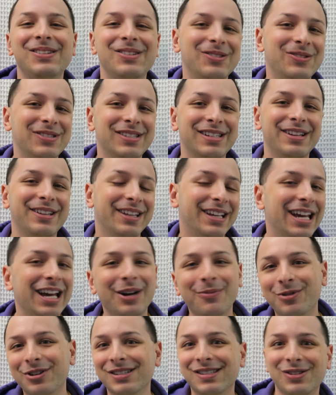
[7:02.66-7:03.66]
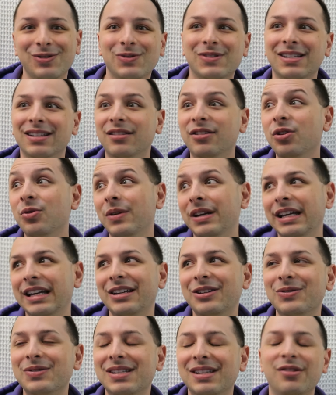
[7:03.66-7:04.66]
you know, you see all the cameras and you see
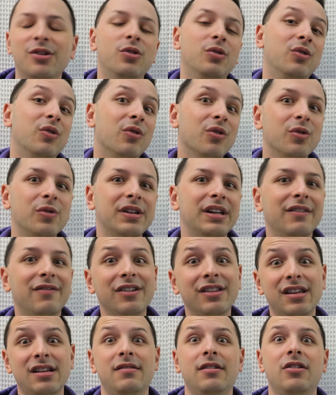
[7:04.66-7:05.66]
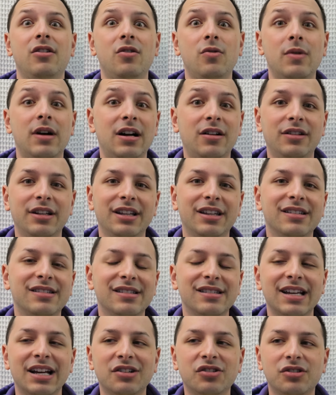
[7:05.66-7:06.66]
Louis and you see the whole crew and everything, like oh wow, like
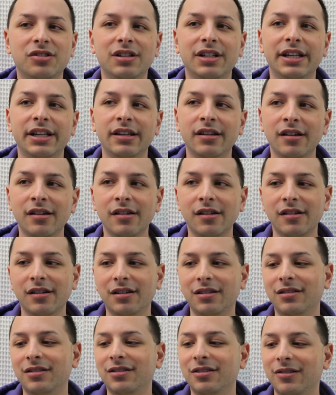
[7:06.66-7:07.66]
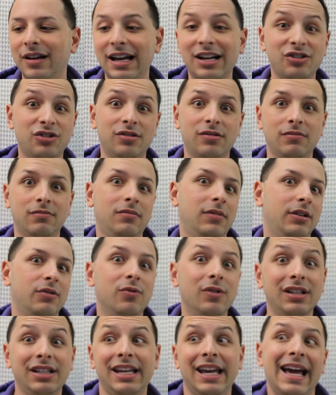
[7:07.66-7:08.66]
this is actually, you know, actually,
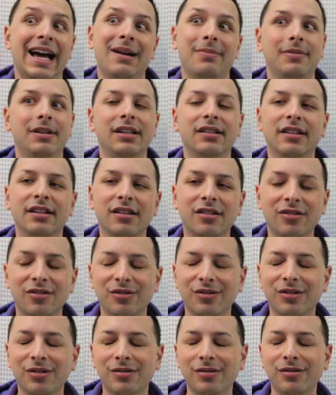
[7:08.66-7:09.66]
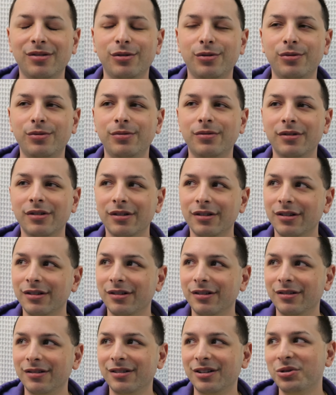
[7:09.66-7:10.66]
like really happening, like, you know, you
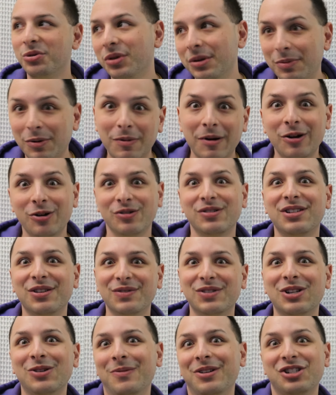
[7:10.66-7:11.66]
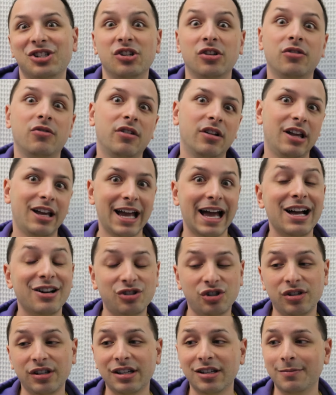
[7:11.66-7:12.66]
can only prepare yourself so much until you're like
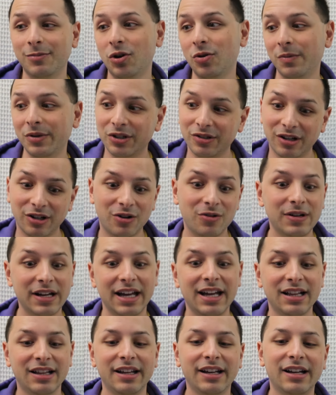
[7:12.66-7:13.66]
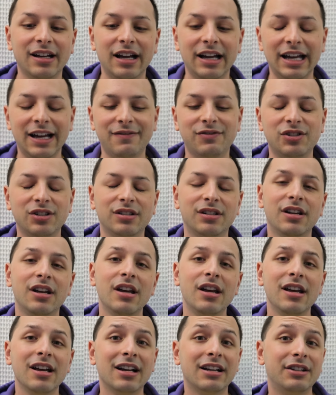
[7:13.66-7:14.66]
actually in the moment. You're like, okay, like I have to
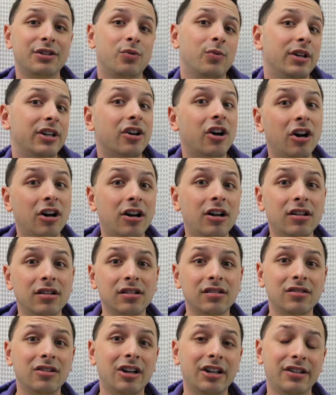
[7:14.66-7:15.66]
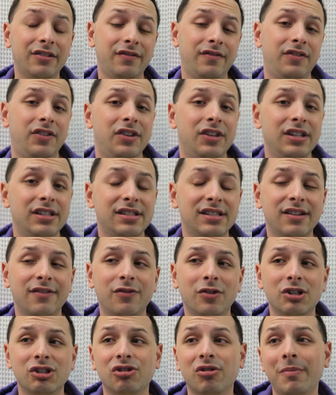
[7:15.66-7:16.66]
kind of recall a lot of these
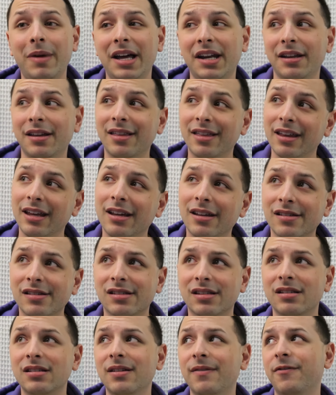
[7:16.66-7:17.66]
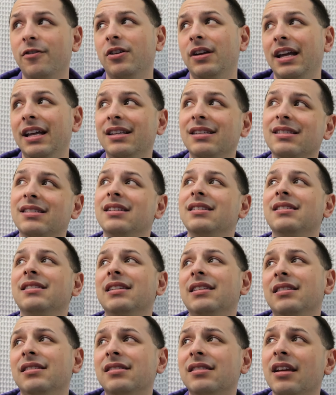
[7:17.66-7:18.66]
different traumatic things and different
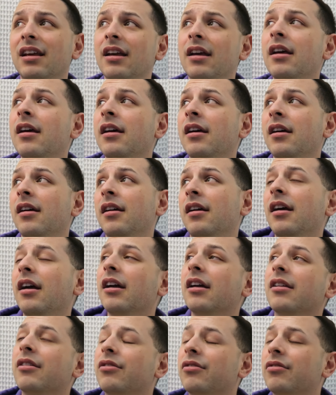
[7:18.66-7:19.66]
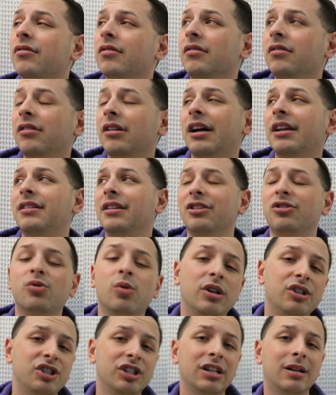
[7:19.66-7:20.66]
instances and kind of like
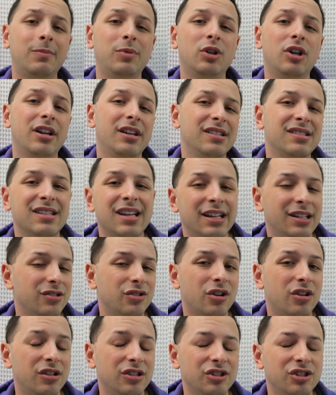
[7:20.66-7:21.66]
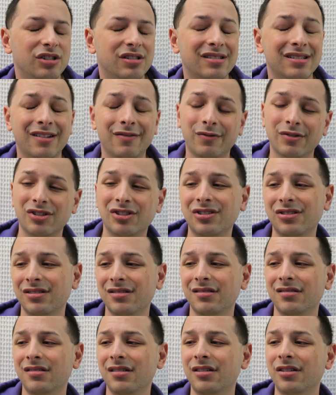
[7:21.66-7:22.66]
drudging up a lot of Scientology stuff, which
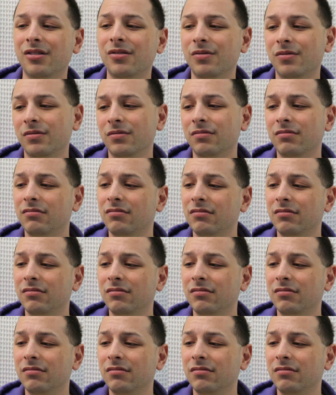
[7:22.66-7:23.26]
is, you know,